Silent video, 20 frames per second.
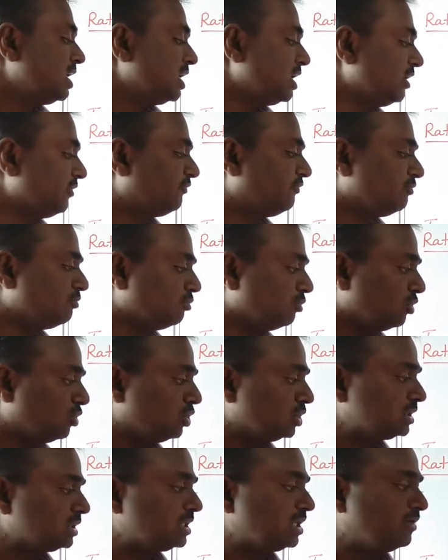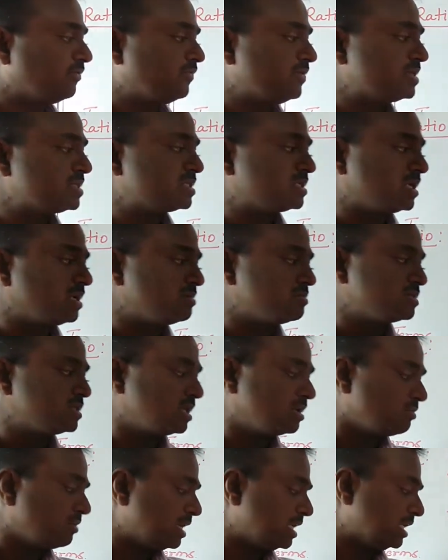if both of its terms
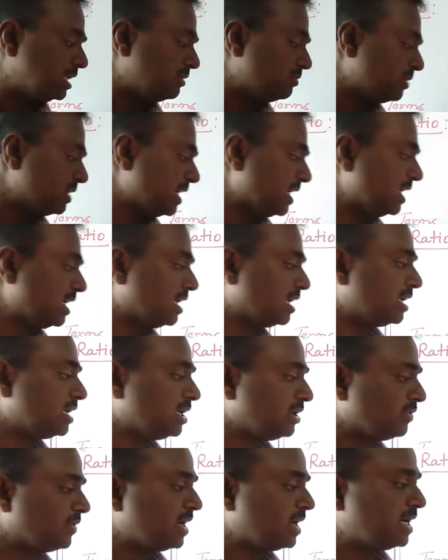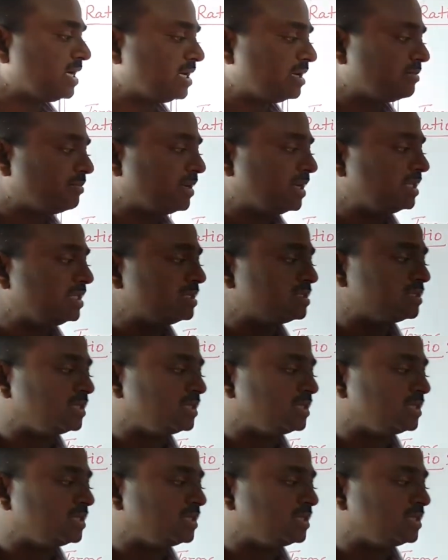are multiplied or divided by the